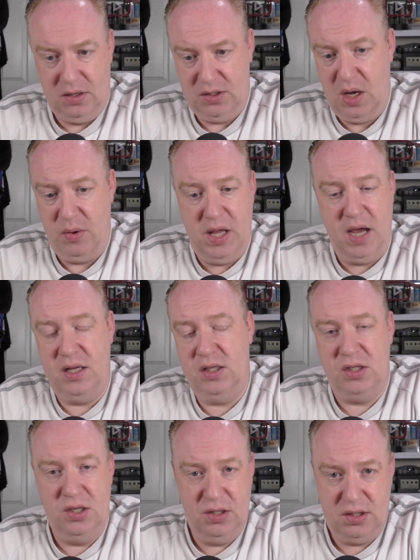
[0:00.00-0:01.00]
So in that
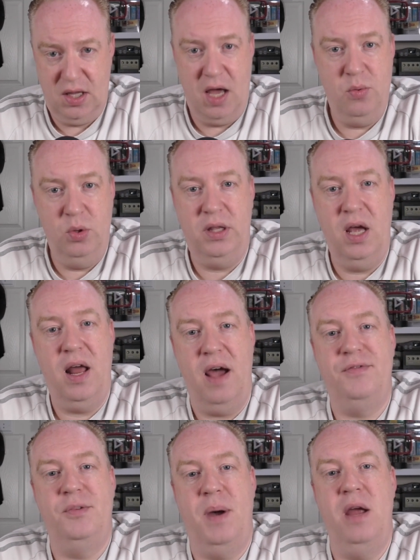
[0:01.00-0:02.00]
instance, they would then
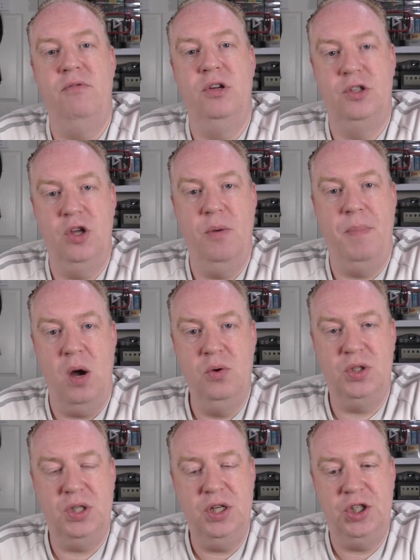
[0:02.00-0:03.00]
have to pay return
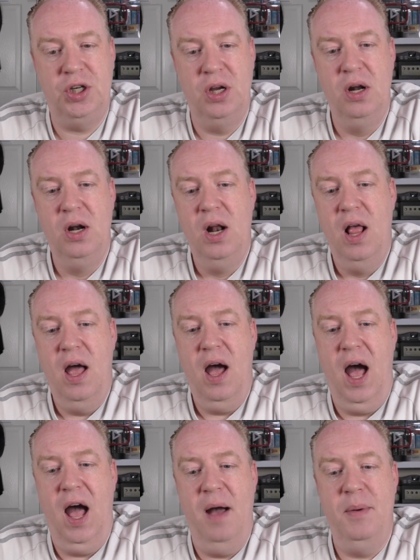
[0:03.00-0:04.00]
postage.
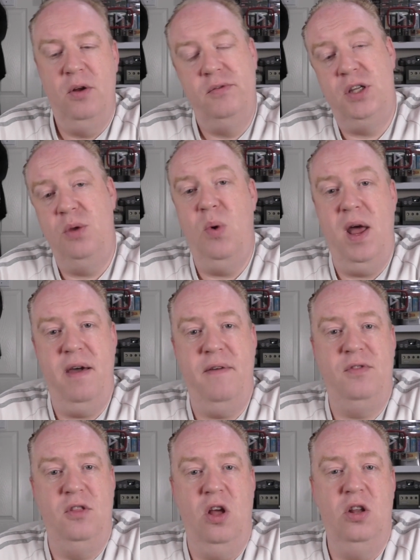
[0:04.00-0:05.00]
And obviously,
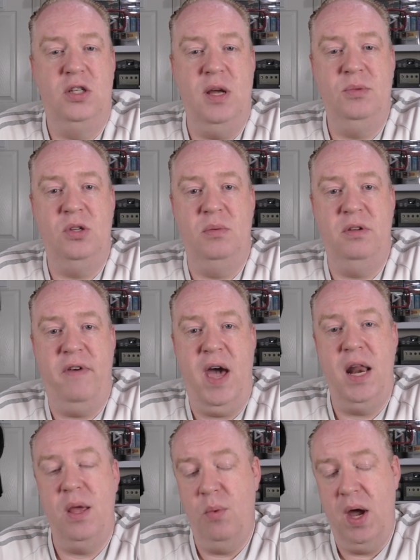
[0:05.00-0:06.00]
sometimes I've
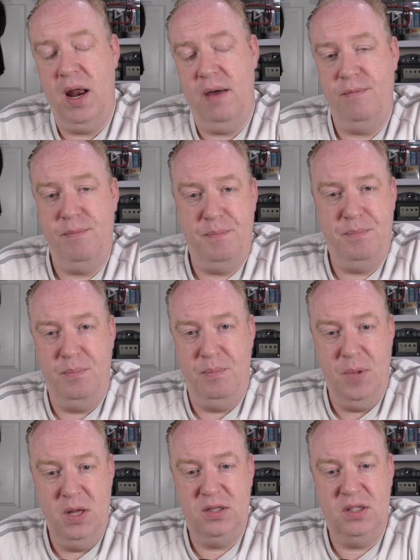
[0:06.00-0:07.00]
had it where they
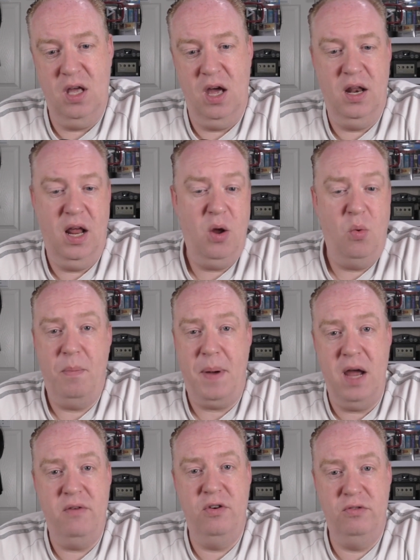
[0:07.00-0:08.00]
don't want to
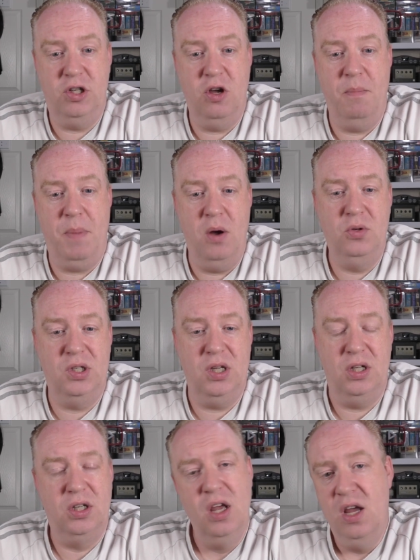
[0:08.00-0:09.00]
pay with the return
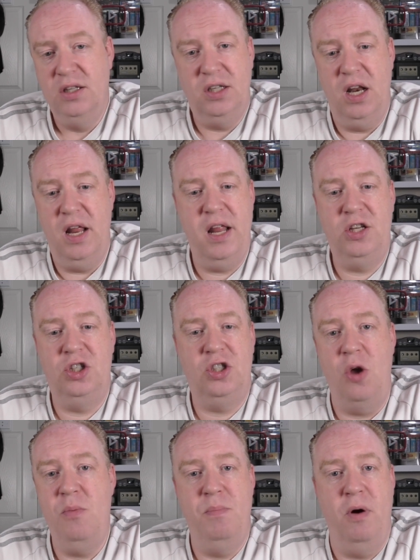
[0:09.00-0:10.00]
postage, so they then just
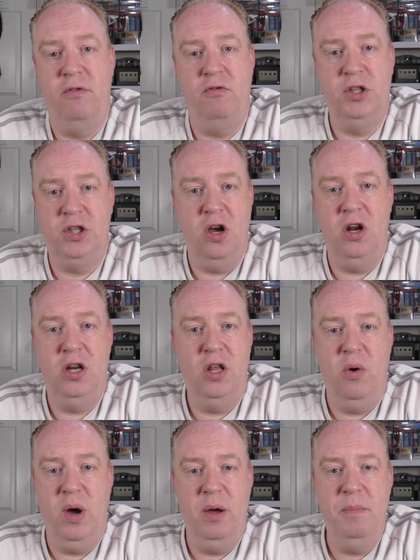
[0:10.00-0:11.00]
don't bother returning
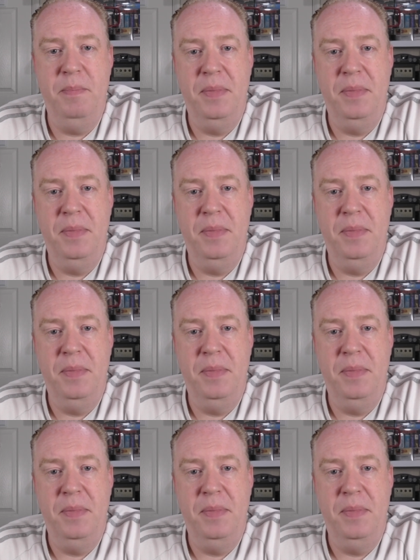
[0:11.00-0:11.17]
the item.